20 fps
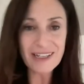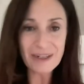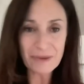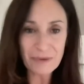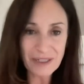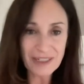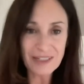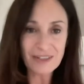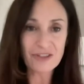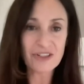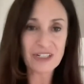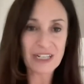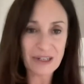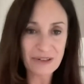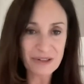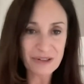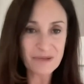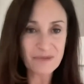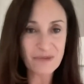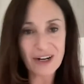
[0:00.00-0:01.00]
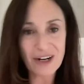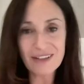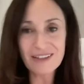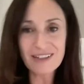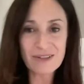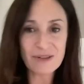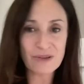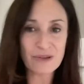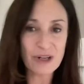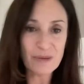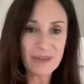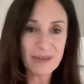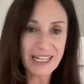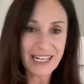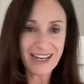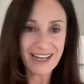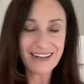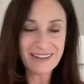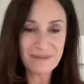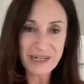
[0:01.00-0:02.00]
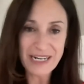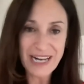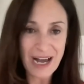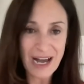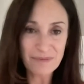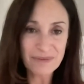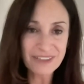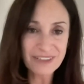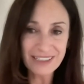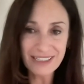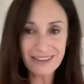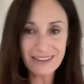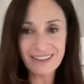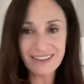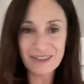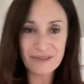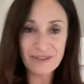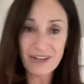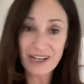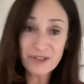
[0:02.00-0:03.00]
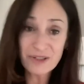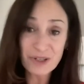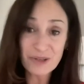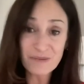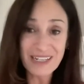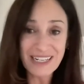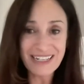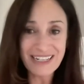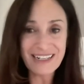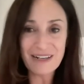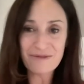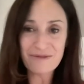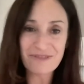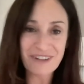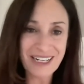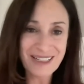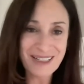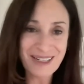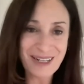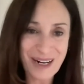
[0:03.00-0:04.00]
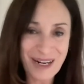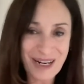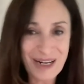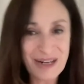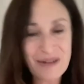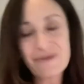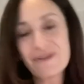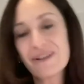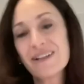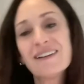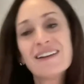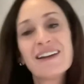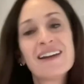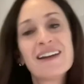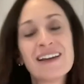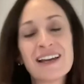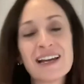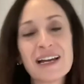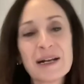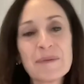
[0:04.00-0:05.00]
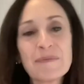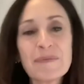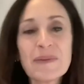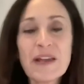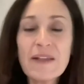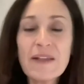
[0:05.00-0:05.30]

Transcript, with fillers: They were going to share those broadly. So nobody had a monopoly, you know, not Germany, not France, not anyone. Um,